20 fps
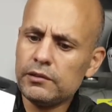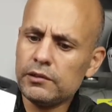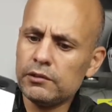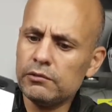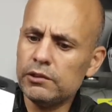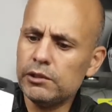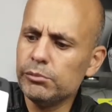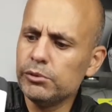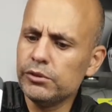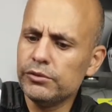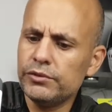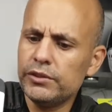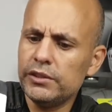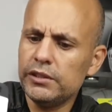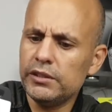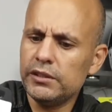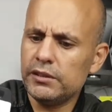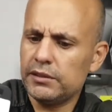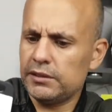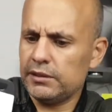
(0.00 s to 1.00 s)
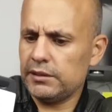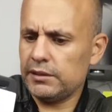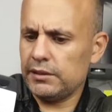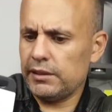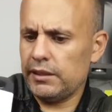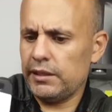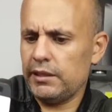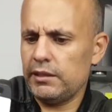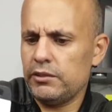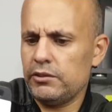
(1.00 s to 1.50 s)
remove this
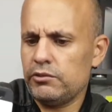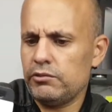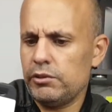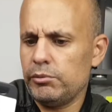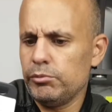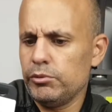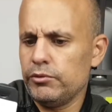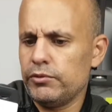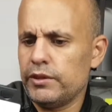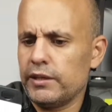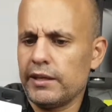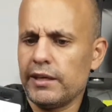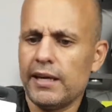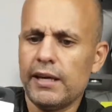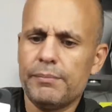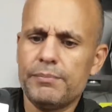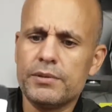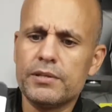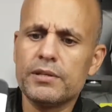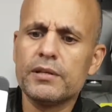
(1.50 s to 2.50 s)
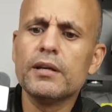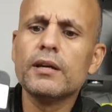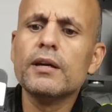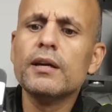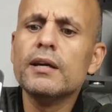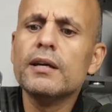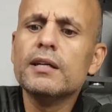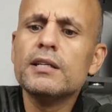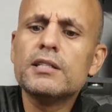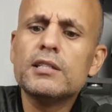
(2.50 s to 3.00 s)
and remove the cap.
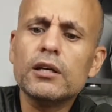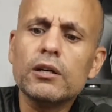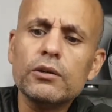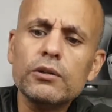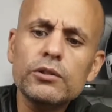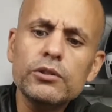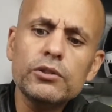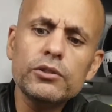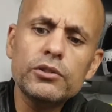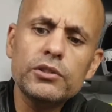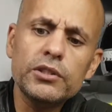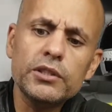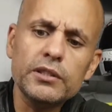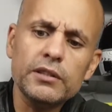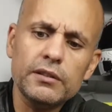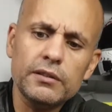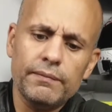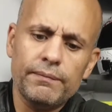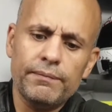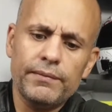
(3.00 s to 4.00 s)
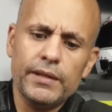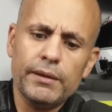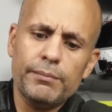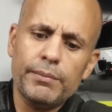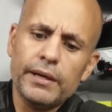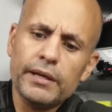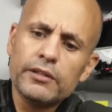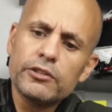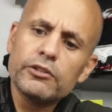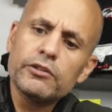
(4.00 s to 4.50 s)
So you see the
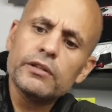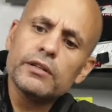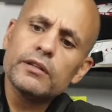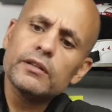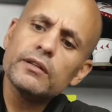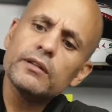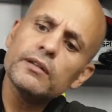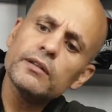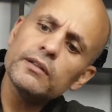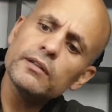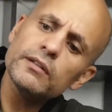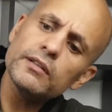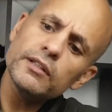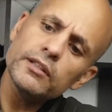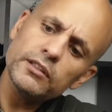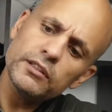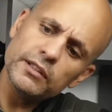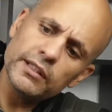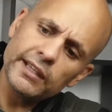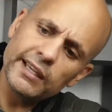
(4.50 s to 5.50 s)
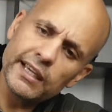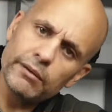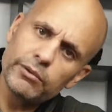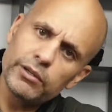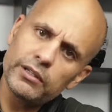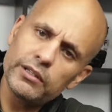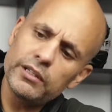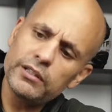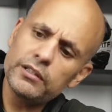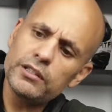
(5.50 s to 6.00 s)
battery, the
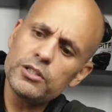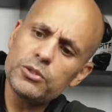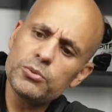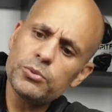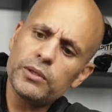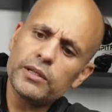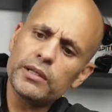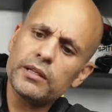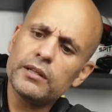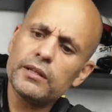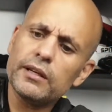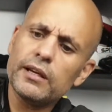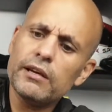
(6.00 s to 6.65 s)
camera, it is working,